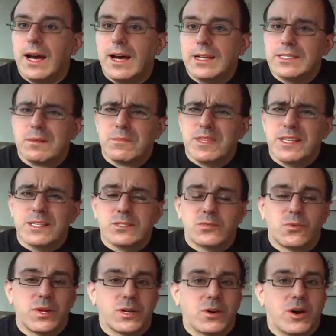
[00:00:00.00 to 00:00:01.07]
uh, some things
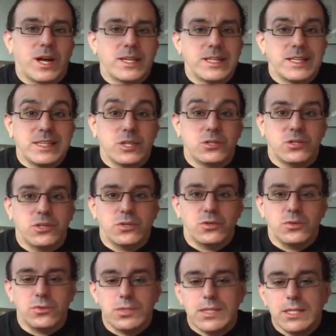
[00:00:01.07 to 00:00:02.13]
going on in the
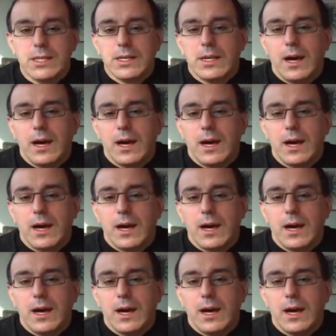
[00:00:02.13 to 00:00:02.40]
news.